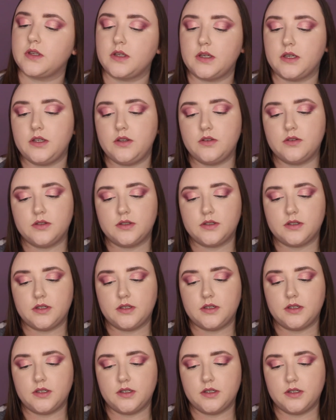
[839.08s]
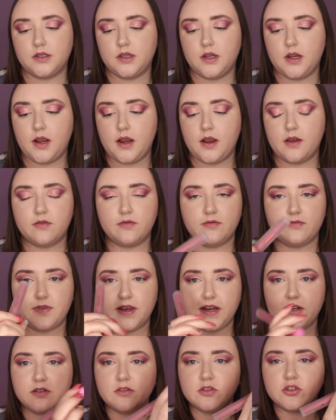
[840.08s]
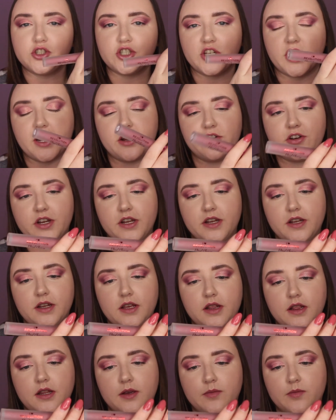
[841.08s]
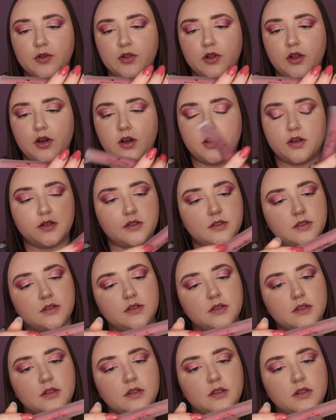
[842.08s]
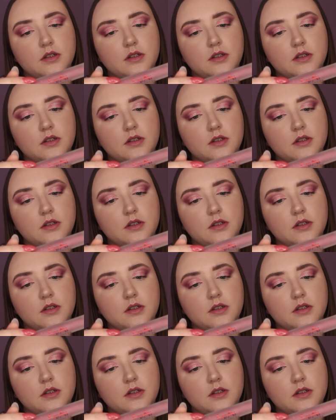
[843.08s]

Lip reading: used the Vinyl Cherry lip gloss.